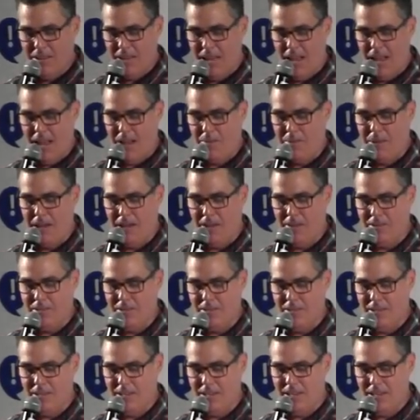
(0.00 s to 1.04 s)
How about
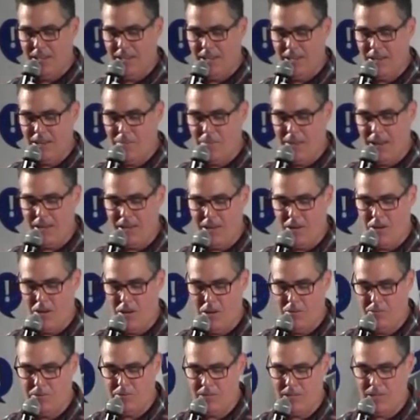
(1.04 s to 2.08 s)
you make your
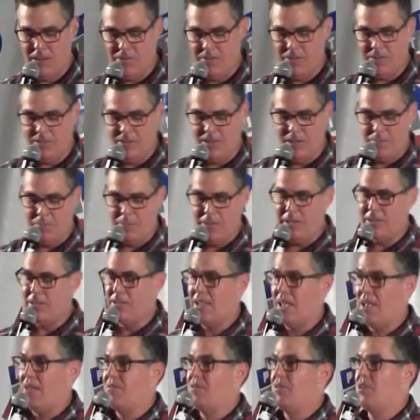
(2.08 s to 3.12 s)
home safe with Simply
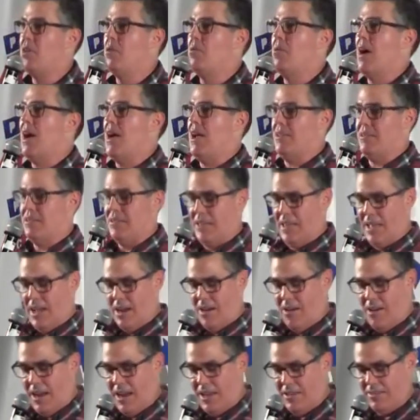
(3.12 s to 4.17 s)
Safe? Two I's in
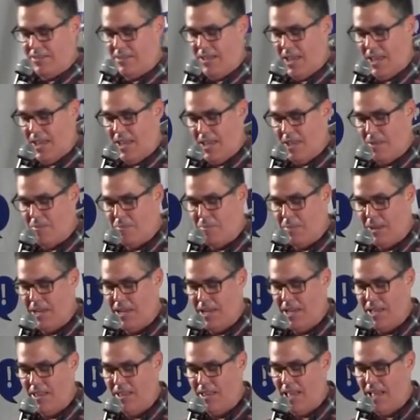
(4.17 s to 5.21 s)
there.
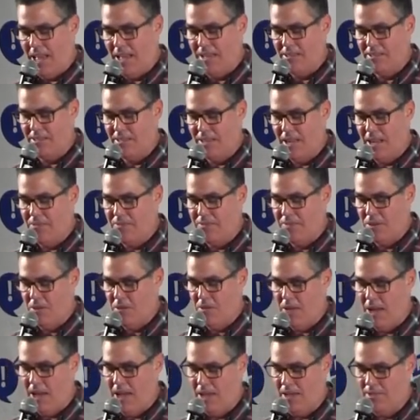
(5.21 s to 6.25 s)
S-I-M-P-L-I safe.
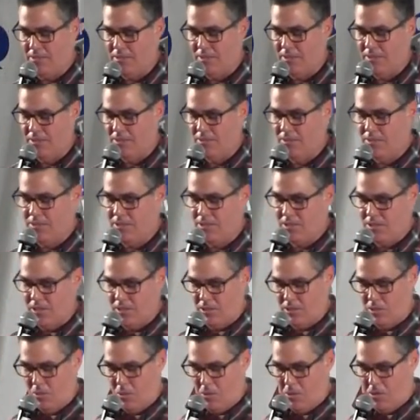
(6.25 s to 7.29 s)
No hassles. You
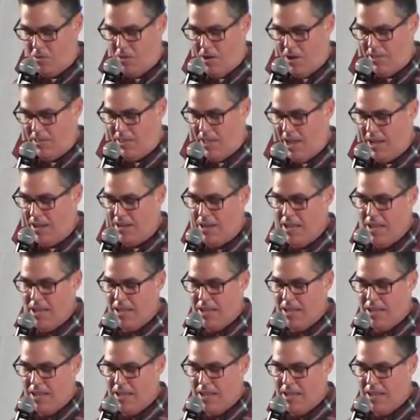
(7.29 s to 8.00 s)
just order online.